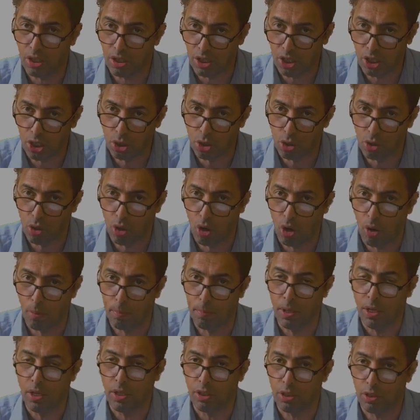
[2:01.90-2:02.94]
wrist drop,
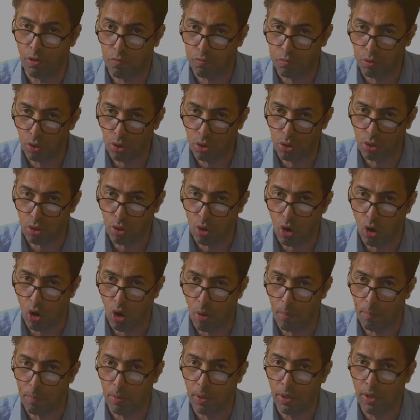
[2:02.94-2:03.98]
the foot
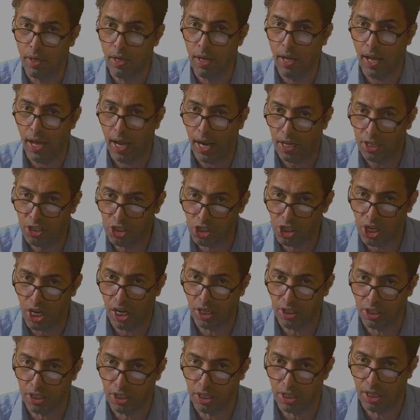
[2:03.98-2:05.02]
drop, and
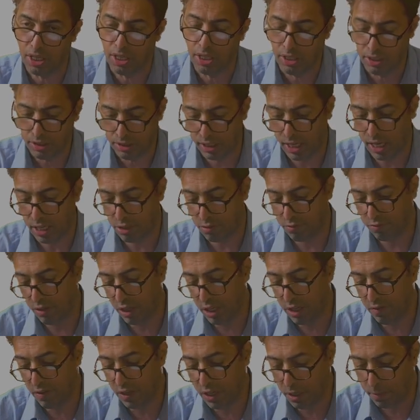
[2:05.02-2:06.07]
sciatica, they are
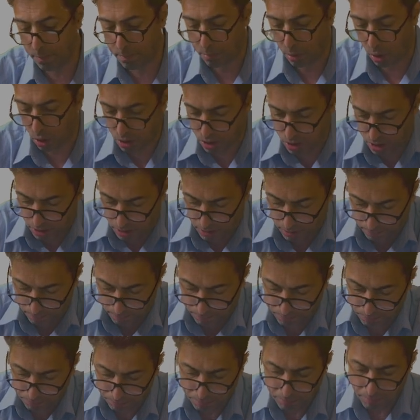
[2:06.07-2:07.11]
very, very
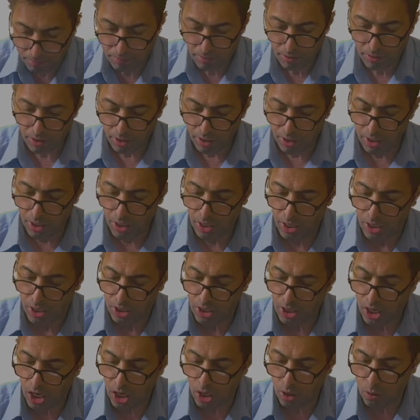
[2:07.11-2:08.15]
important.
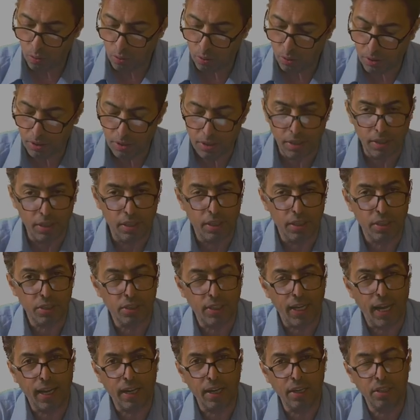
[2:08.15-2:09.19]
Now,
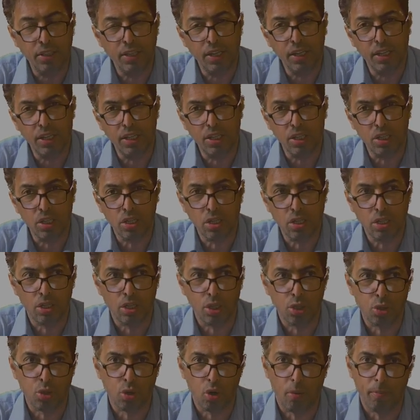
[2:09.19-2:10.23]
second thing is the
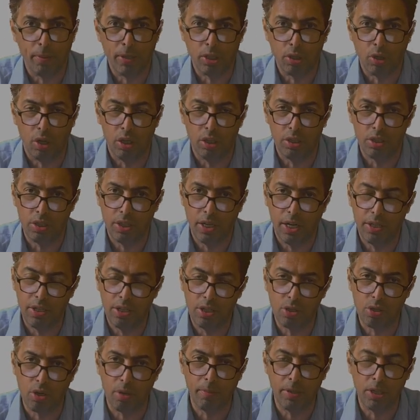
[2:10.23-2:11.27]
traumatology. And in
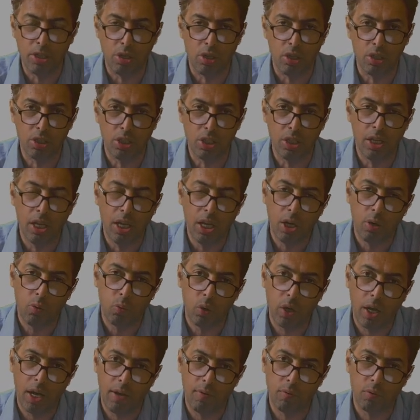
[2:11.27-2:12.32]
traumatology, we
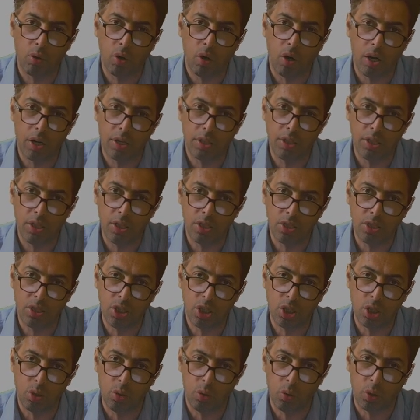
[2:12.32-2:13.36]
have got these
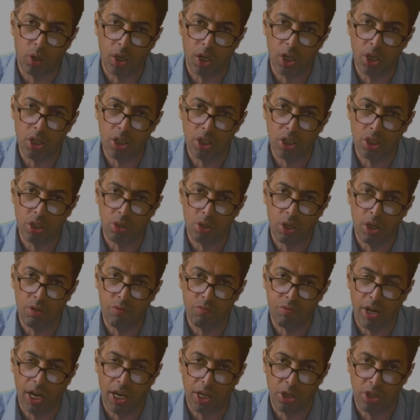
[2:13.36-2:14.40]
dislocations and
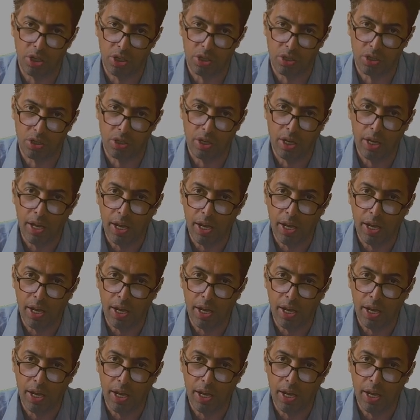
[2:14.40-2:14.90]
fractures.